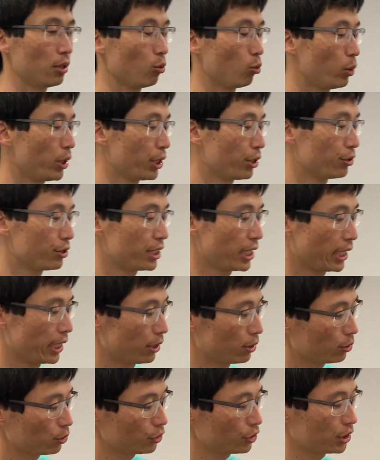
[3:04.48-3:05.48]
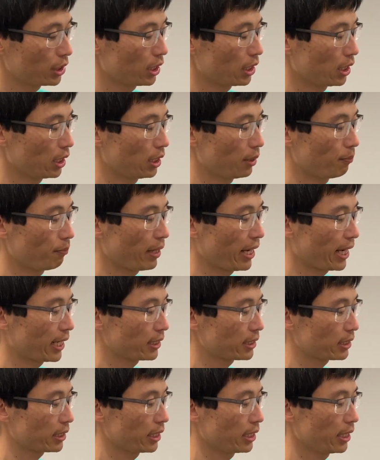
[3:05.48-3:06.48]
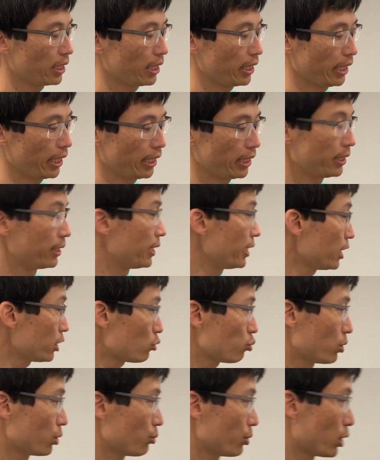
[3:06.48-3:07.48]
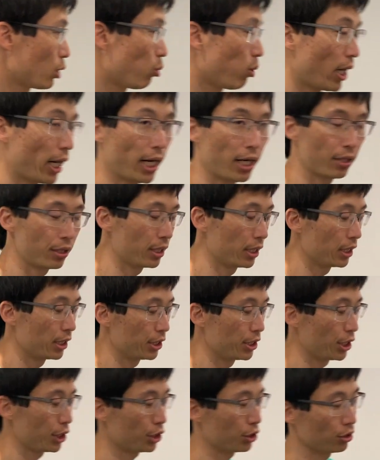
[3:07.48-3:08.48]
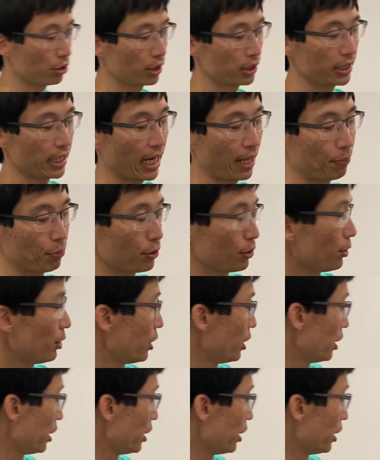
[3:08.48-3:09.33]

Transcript: Weird Tails mask. And this one required an additional adapter.